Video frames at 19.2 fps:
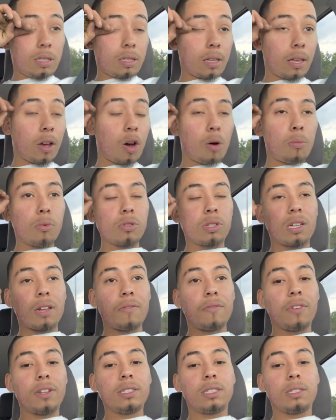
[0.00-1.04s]
they almost
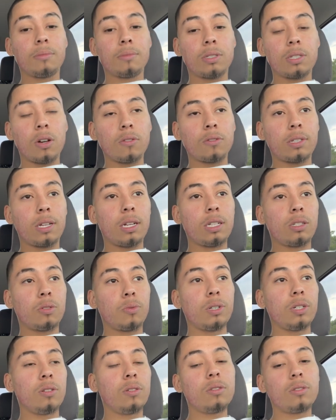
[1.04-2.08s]
convince themselves that it's
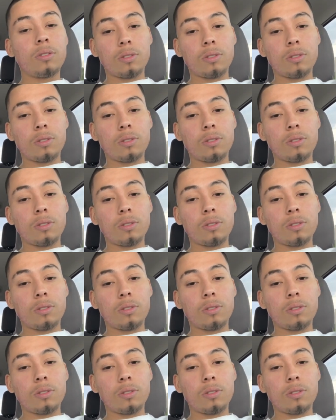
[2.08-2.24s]
real,